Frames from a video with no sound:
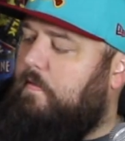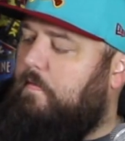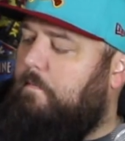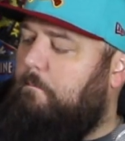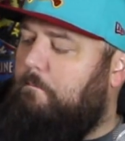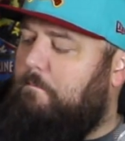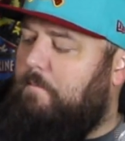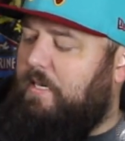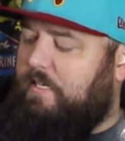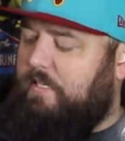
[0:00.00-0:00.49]

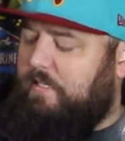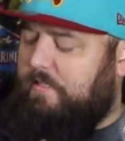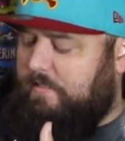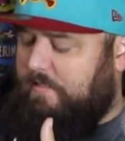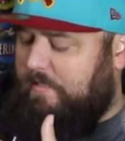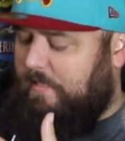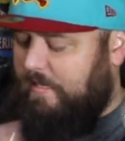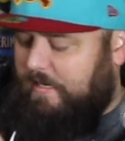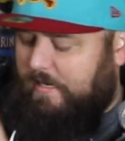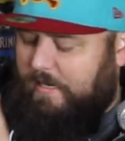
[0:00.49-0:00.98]

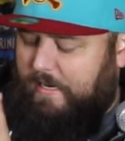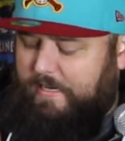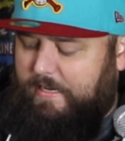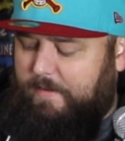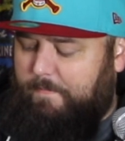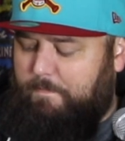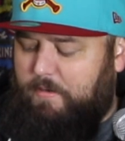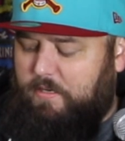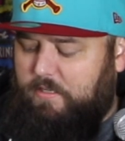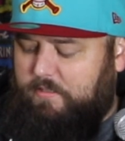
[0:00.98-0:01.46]
Because then I
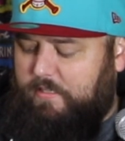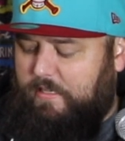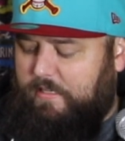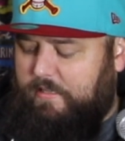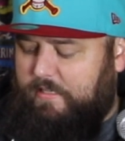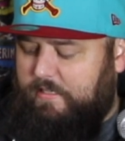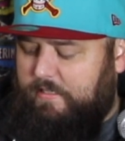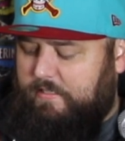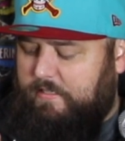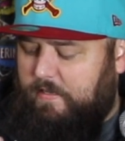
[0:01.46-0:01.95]
get books like
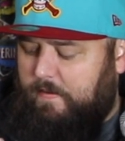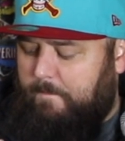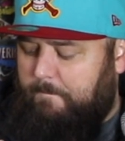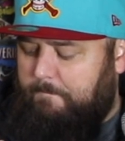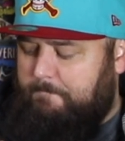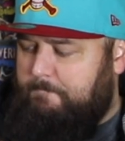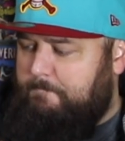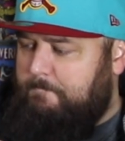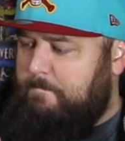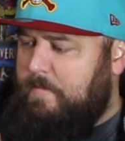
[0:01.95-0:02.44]
this.
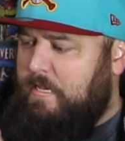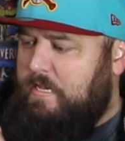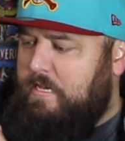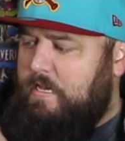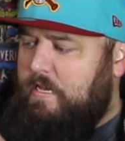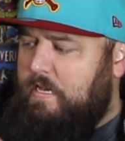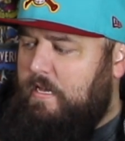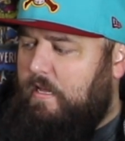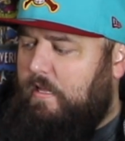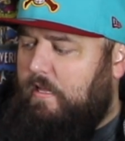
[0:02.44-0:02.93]

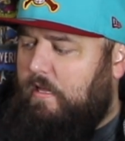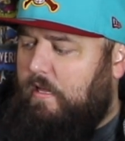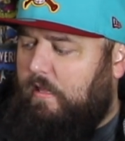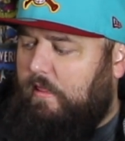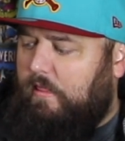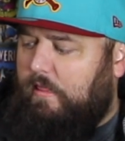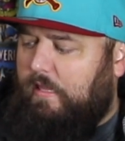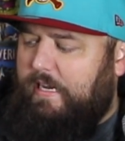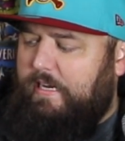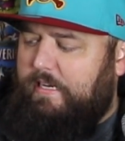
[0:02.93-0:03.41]

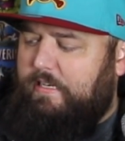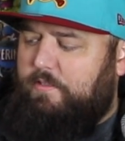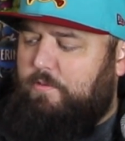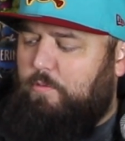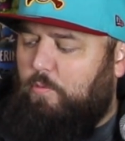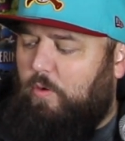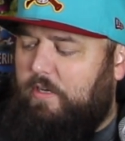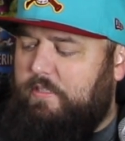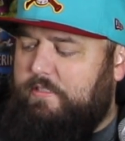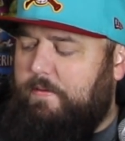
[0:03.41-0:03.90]
Alenis
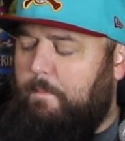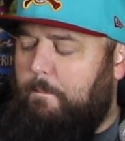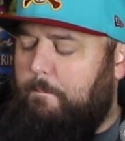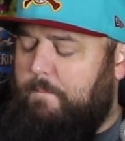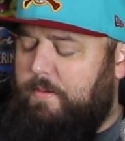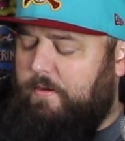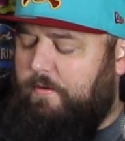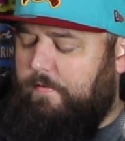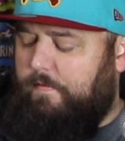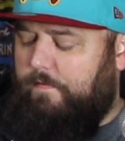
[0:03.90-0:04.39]
Wasn't
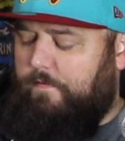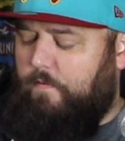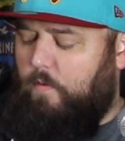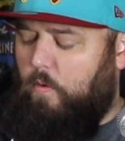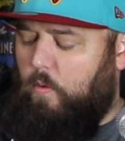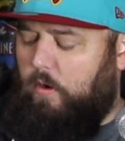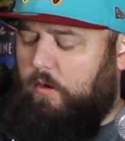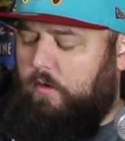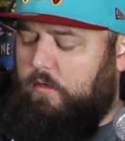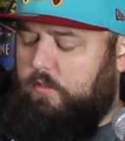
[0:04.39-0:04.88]
Built
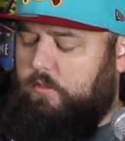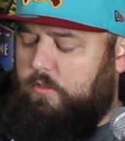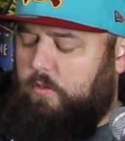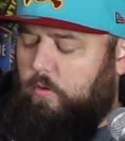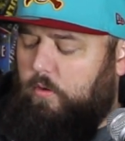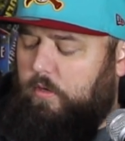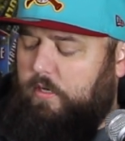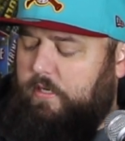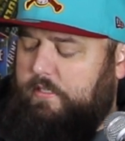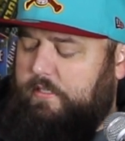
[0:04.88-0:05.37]
for
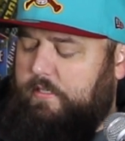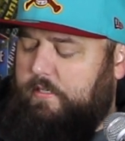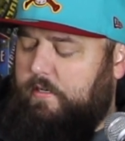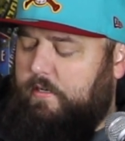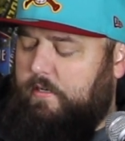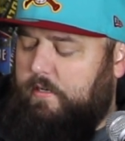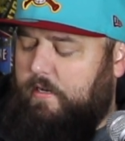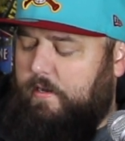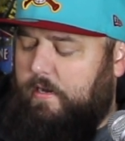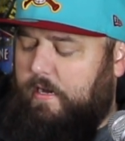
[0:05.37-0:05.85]
Taurus.
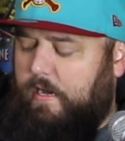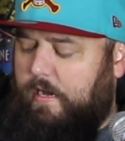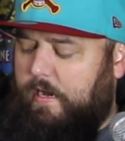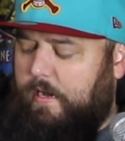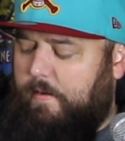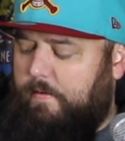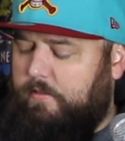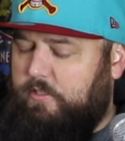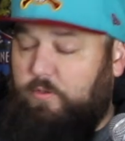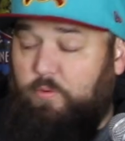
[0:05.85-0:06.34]

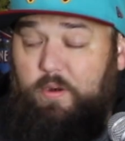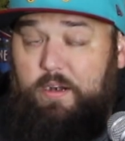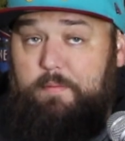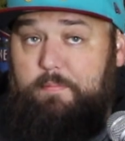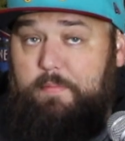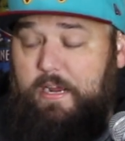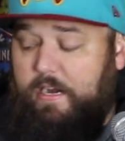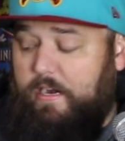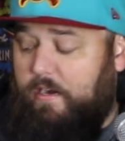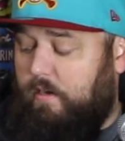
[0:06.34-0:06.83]
It's written
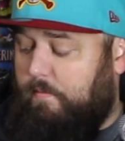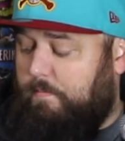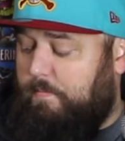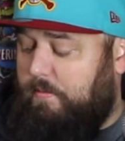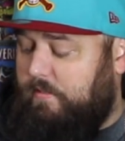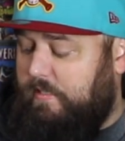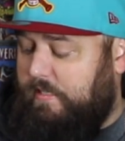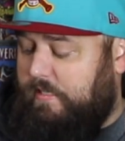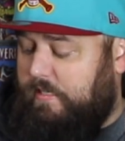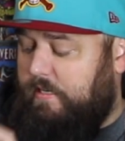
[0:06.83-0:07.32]
by Eric
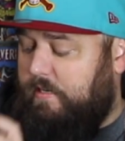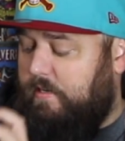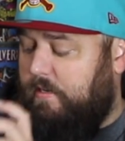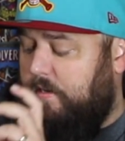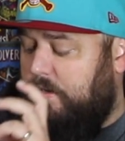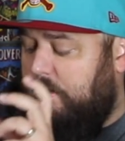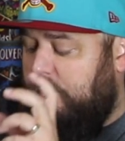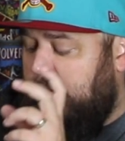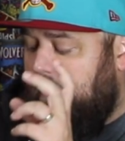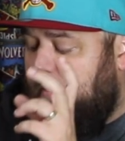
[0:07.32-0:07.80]
Palicki.
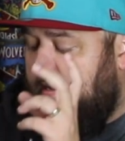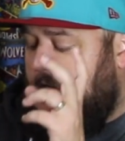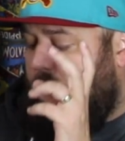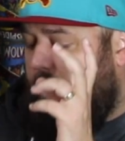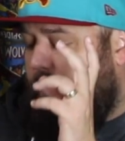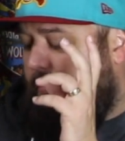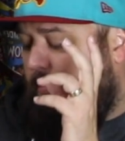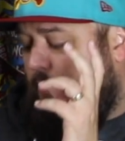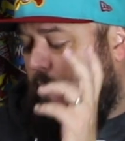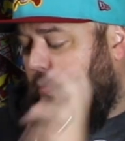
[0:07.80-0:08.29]

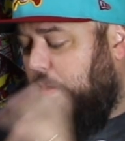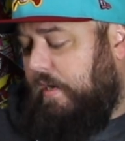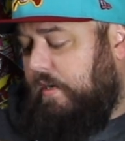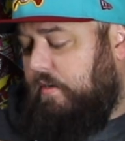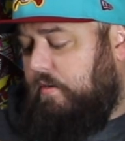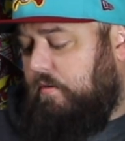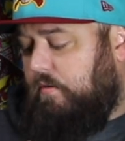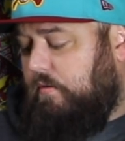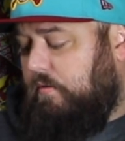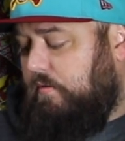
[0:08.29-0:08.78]

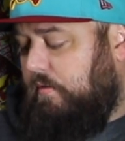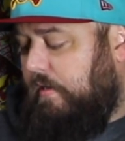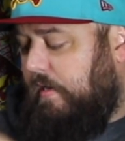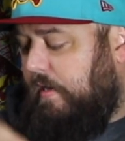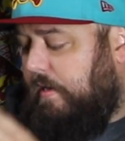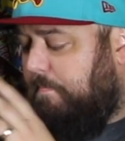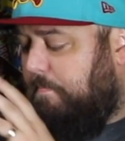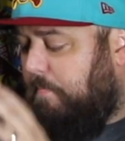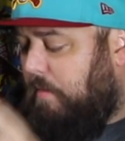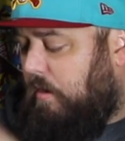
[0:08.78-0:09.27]
Wendell
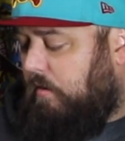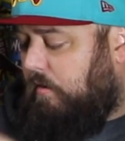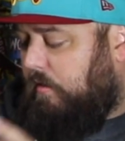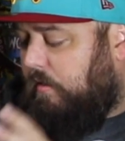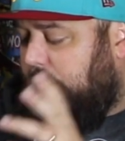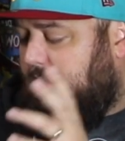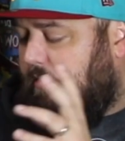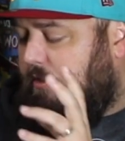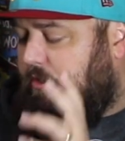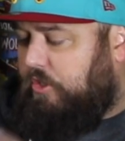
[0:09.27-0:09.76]
and
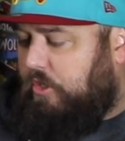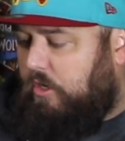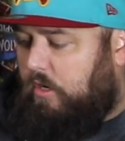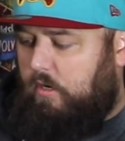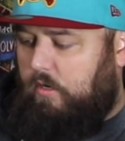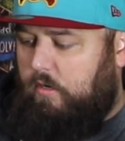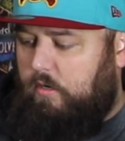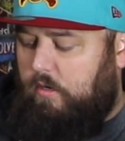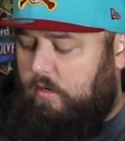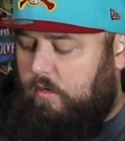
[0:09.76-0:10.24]
Mark and
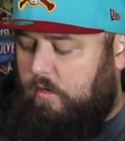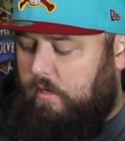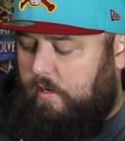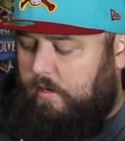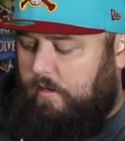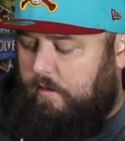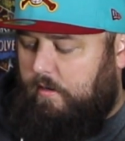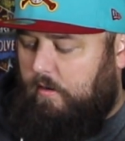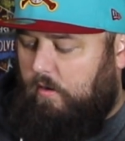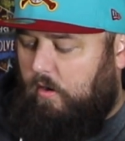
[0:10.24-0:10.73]
Sean,
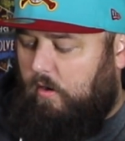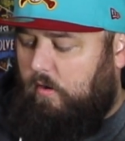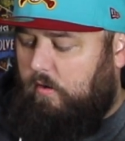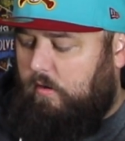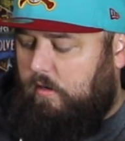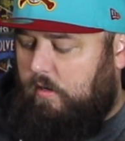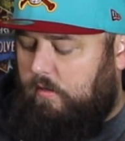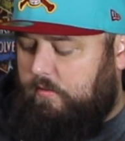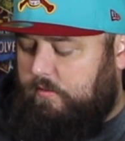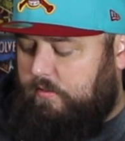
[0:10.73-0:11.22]

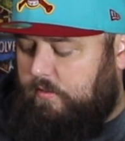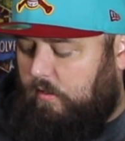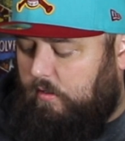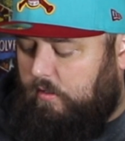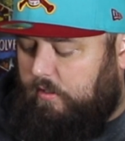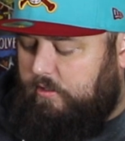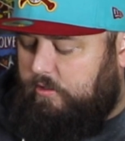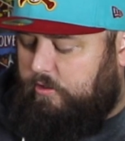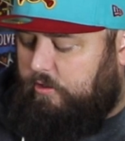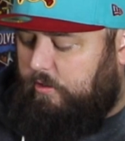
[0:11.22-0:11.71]
all else are
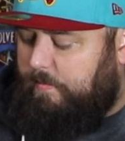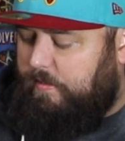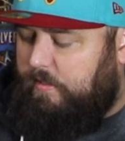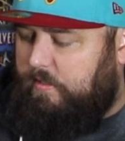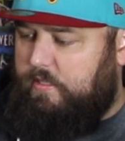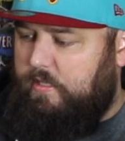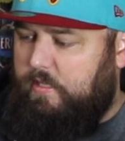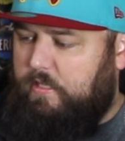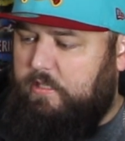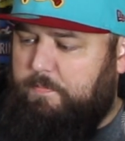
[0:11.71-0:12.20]
contributing
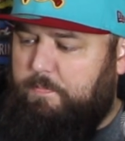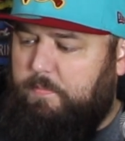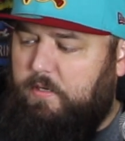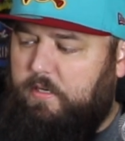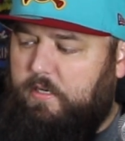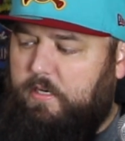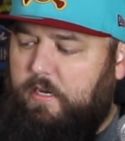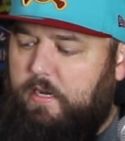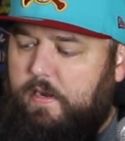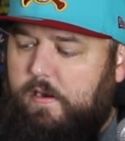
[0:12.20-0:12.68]
to this
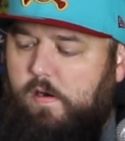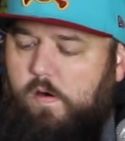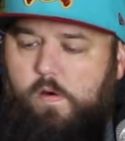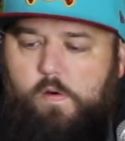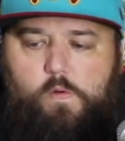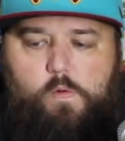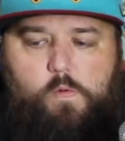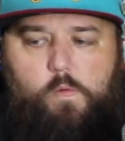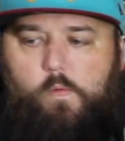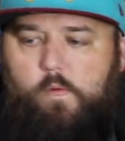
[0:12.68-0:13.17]
book.
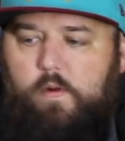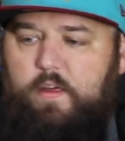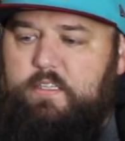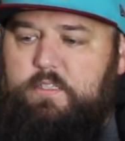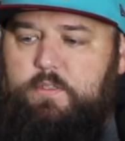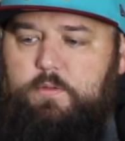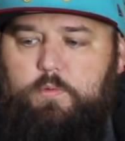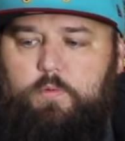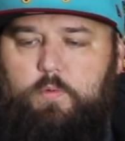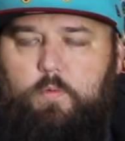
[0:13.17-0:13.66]

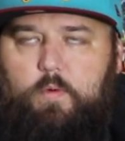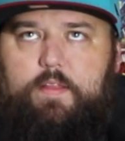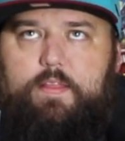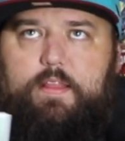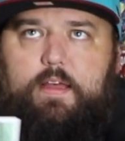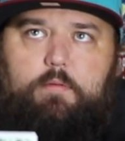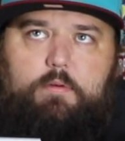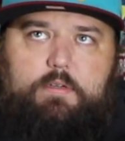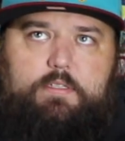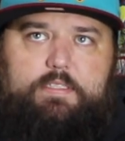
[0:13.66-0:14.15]
This was one
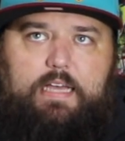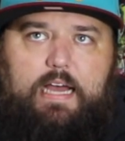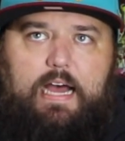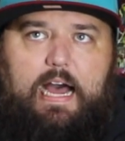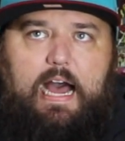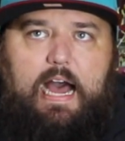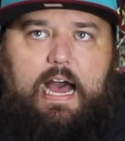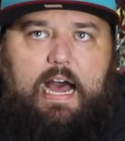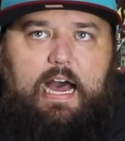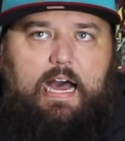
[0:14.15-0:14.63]
that was
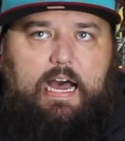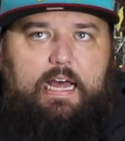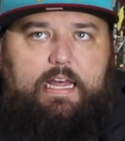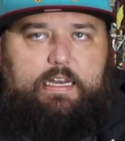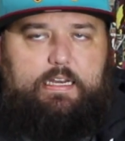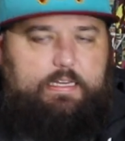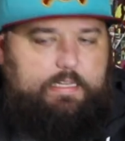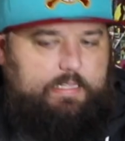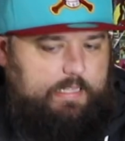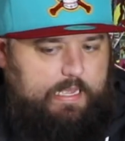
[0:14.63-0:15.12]
hot
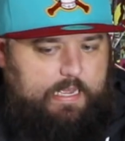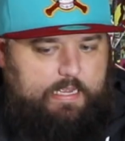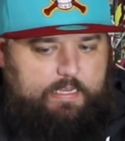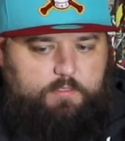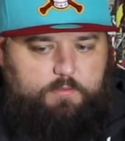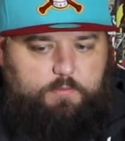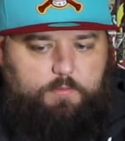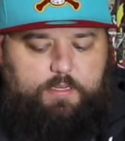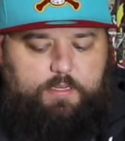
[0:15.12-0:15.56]
last